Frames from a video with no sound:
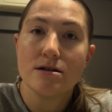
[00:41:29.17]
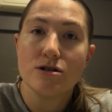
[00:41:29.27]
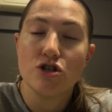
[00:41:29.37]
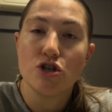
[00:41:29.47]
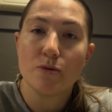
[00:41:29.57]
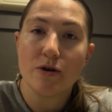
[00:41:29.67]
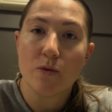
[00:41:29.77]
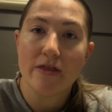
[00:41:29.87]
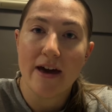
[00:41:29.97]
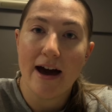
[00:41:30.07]
do it
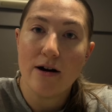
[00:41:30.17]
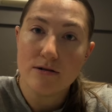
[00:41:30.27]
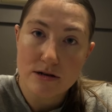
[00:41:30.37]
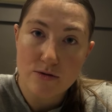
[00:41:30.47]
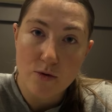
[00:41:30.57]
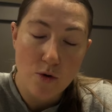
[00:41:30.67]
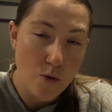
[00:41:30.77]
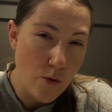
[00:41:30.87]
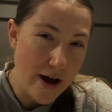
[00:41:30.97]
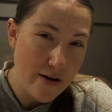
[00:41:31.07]
without
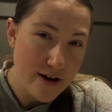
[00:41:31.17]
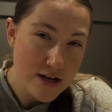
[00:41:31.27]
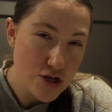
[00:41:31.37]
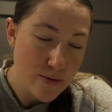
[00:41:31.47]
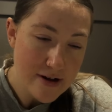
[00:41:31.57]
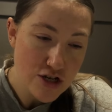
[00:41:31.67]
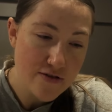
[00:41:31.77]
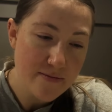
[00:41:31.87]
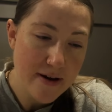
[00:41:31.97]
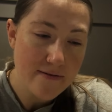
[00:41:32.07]
requiring too much
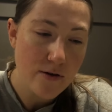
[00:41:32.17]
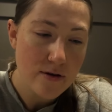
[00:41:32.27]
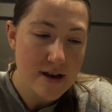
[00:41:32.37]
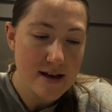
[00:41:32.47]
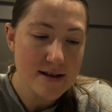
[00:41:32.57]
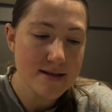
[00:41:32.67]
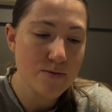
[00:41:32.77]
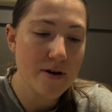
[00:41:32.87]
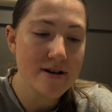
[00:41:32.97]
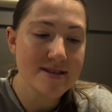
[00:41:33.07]
of my focus,
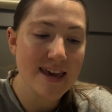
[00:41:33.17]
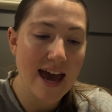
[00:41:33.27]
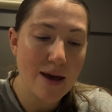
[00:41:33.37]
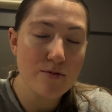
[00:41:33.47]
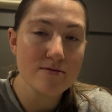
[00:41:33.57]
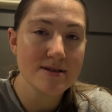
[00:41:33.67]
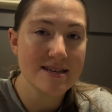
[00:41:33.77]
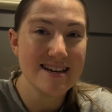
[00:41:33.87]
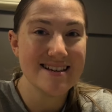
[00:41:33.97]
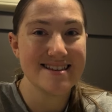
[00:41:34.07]
whereas cables
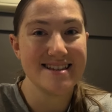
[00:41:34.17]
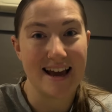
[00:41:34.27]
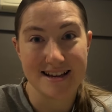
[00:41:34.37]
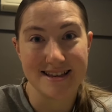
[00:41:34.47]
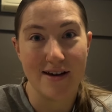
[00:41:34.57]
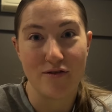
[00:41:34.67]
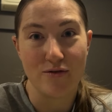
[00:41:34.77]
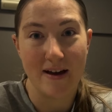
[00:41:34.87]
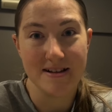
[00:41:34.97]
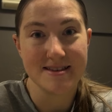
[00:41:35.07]
is next level.
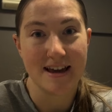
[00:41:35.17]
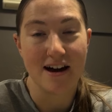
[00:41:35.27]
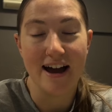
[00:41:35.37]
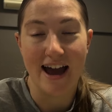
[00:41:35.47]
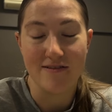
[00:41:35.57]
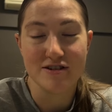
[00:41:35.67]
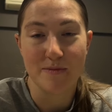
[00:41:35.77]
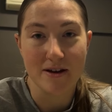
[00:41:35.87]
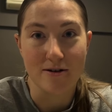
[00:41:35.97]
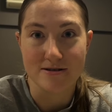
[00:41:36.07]
That's like I have to
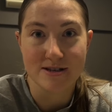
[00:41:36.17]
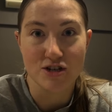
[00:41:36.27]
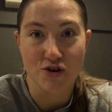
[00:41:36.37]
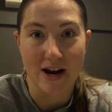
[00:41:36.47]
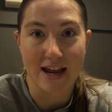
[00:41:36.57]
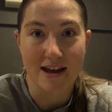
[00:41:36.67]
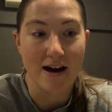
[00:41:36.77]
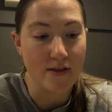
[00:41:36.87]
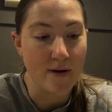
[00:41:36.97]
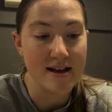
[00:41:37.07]
be concentrating,
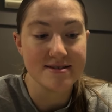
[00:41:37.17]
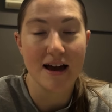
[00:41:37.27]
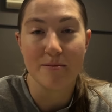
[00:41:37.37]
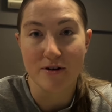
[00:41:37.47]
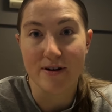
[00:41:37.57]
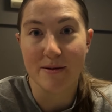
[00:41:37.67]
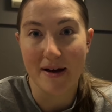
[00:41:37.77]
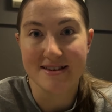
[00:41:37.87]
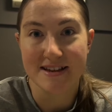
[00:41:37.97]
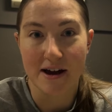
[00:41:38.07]
otherwise I'm going to
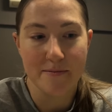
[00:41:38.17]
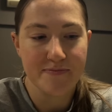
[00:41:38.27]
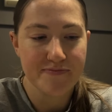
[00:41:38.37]
mess it up.